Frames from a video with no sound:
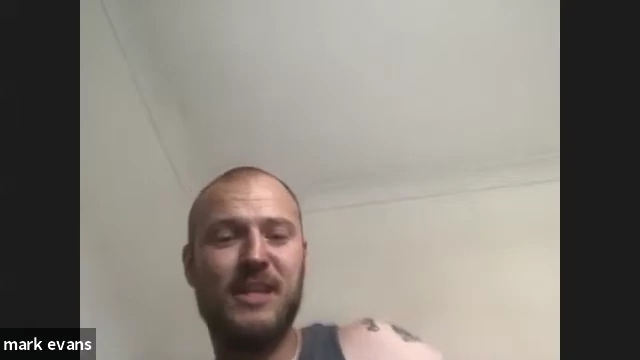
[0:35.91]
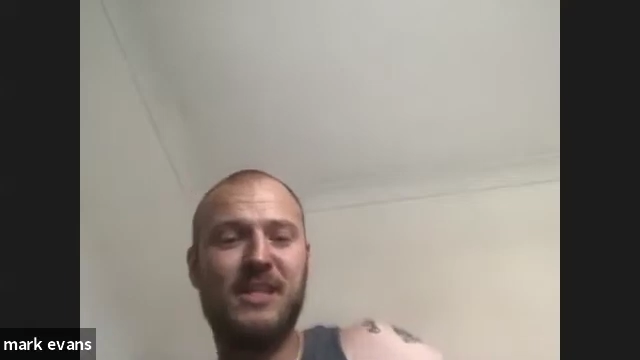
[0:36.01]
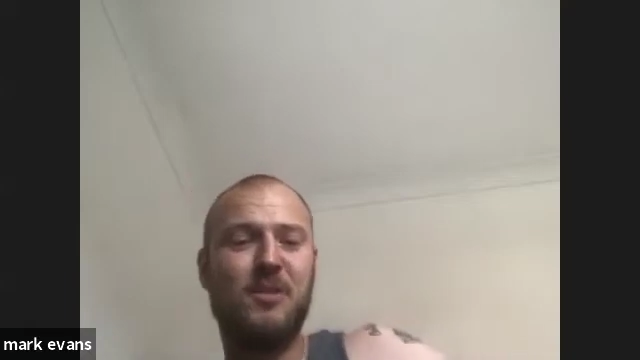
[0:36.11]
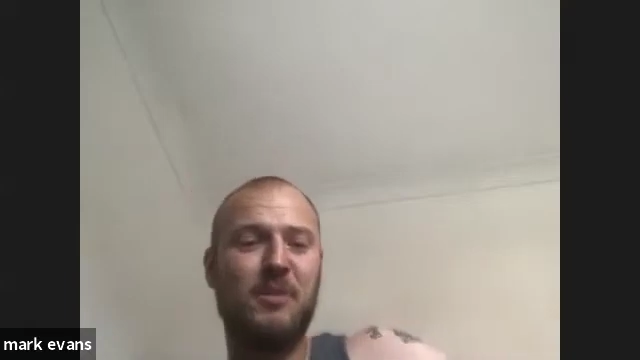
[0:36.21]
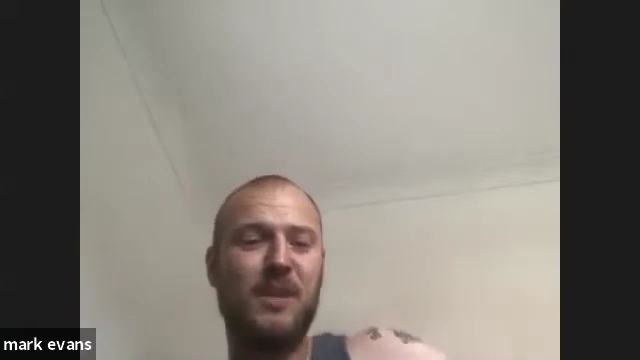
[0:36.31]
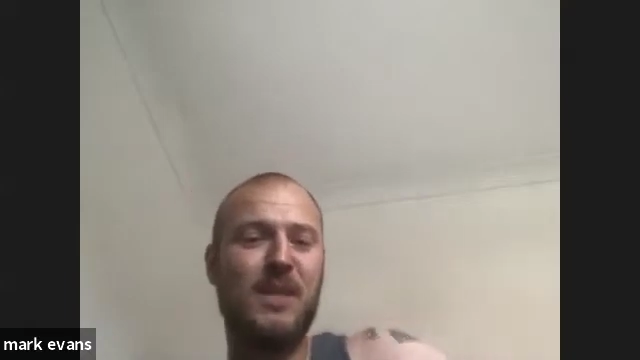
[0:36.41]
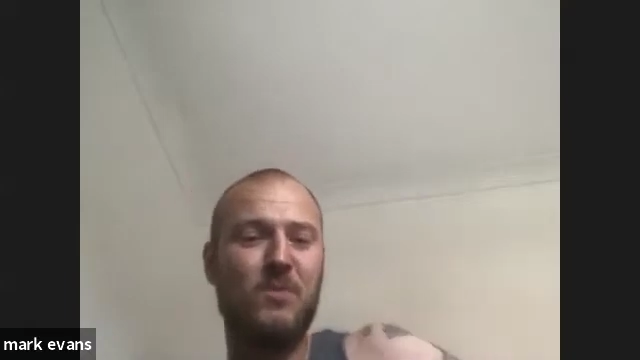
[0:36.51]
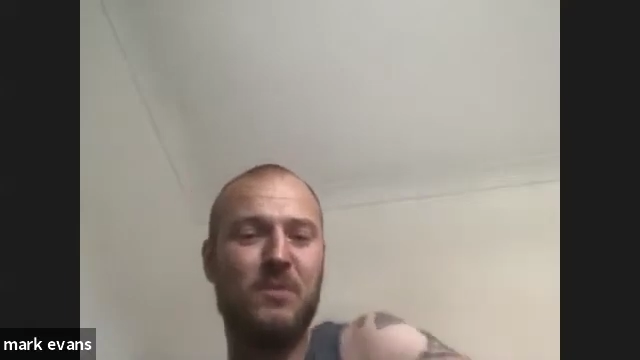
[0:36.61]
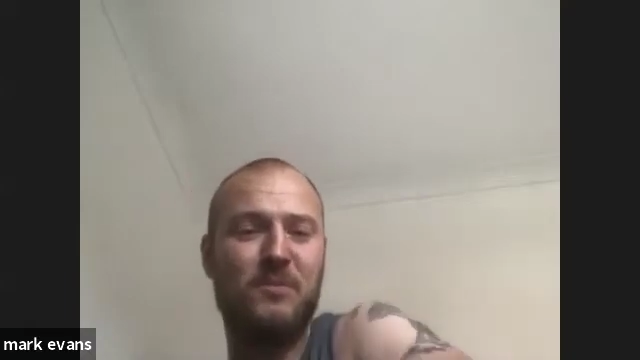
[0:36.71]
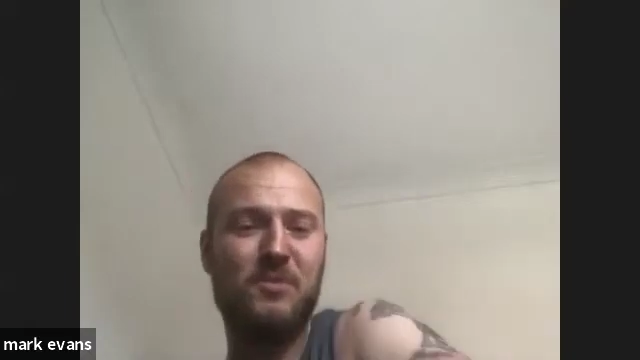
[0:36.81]
and I'm
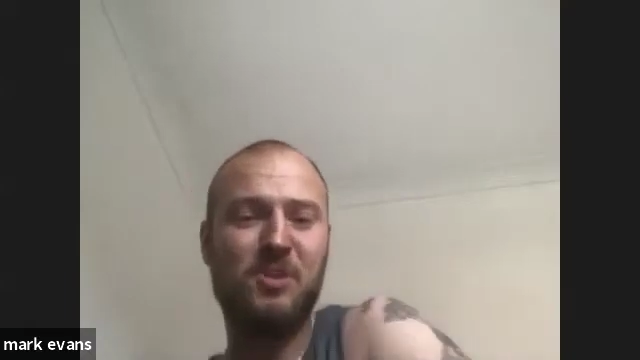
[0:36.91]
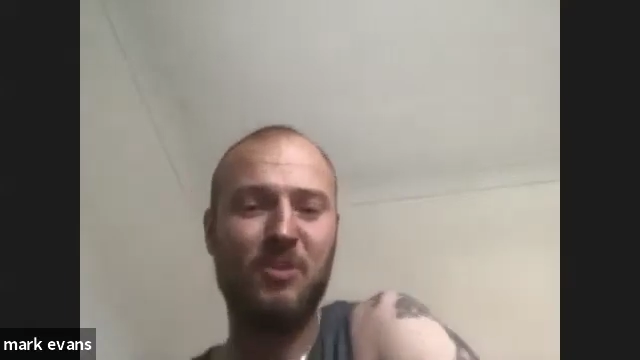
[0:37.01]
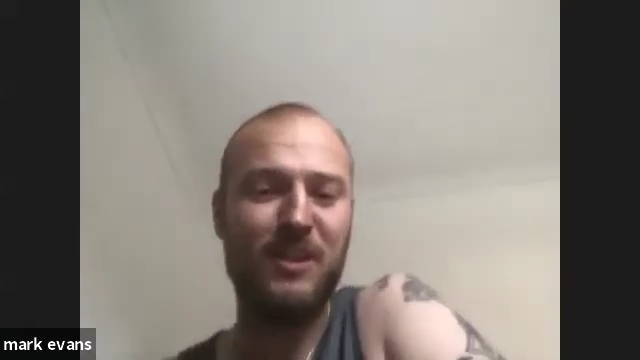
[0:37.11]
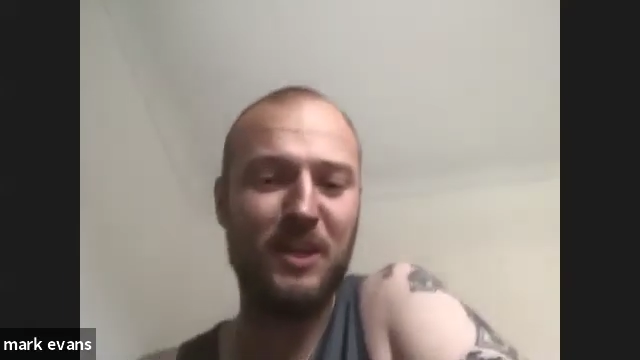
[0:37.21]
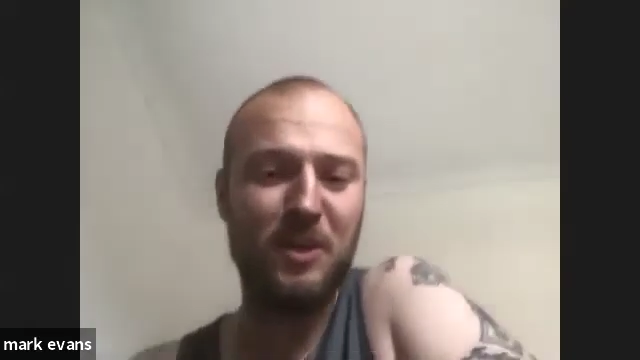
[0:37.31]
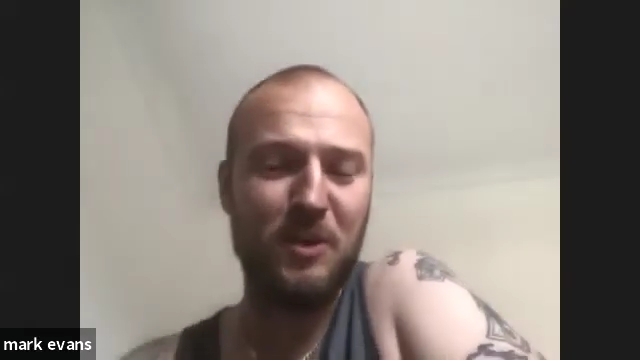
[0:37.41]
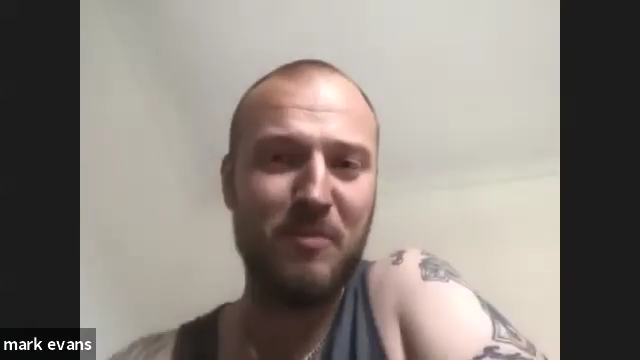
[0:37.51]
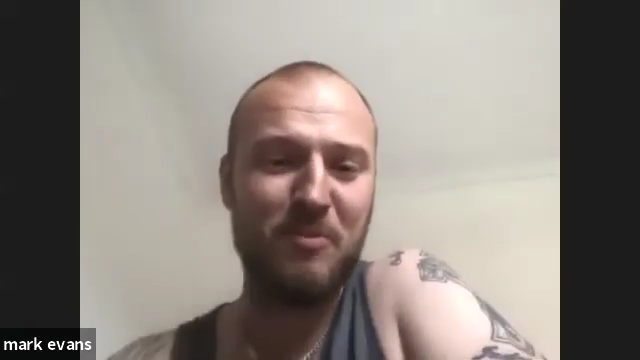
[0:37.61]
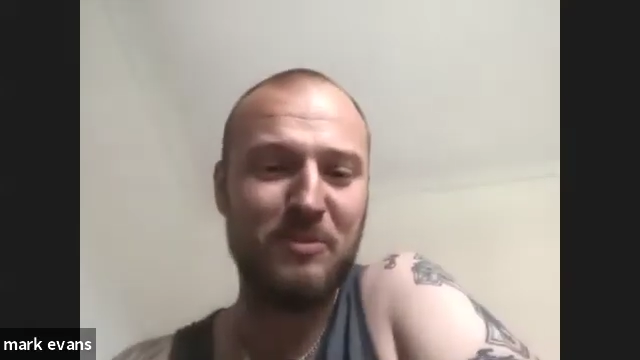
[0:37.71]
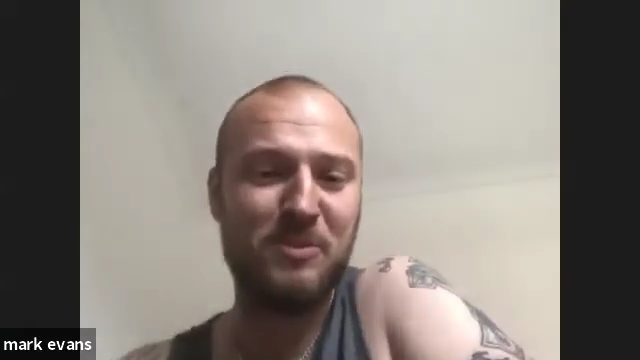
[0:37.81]
going one with a slightly
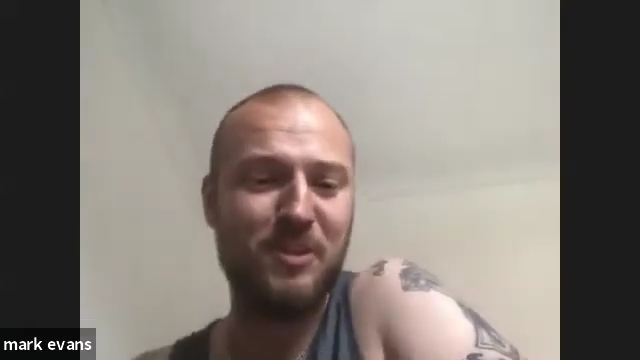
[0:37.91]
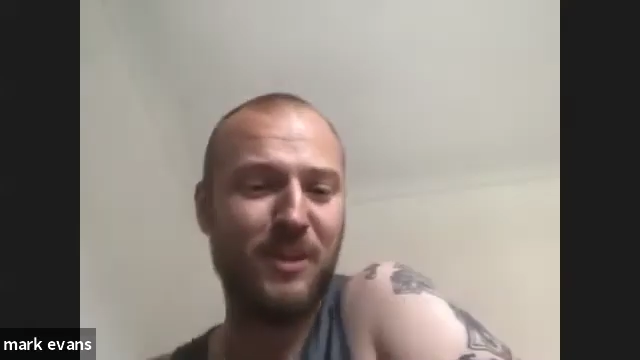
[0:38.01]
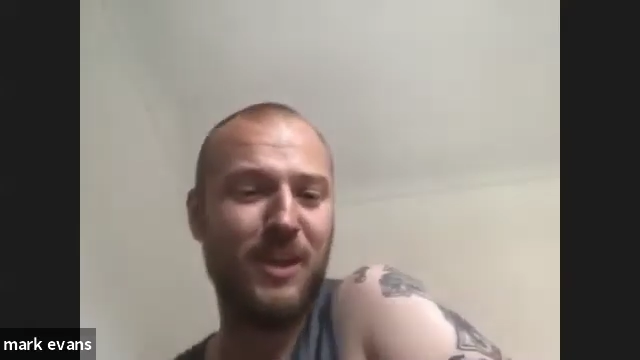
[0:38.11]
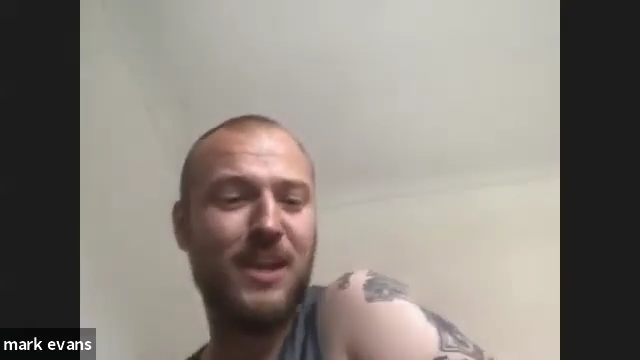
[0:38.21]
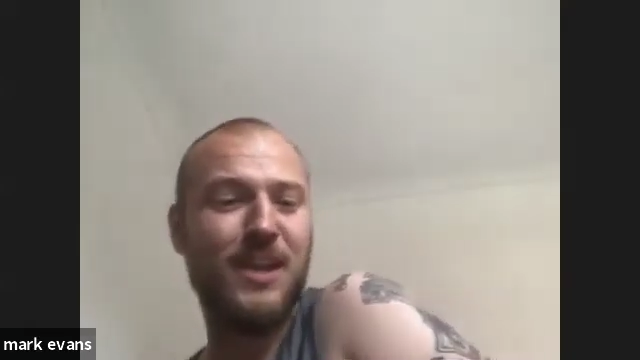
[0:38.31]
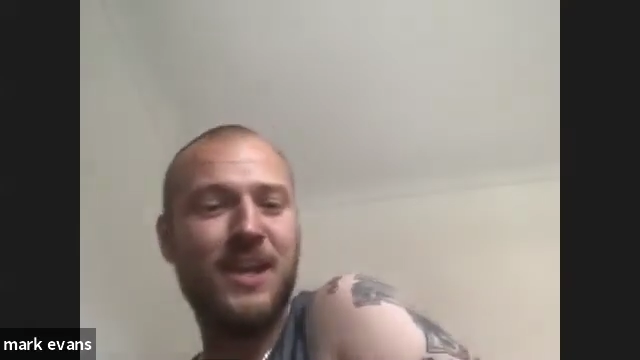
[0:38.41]
higher odds. Okay.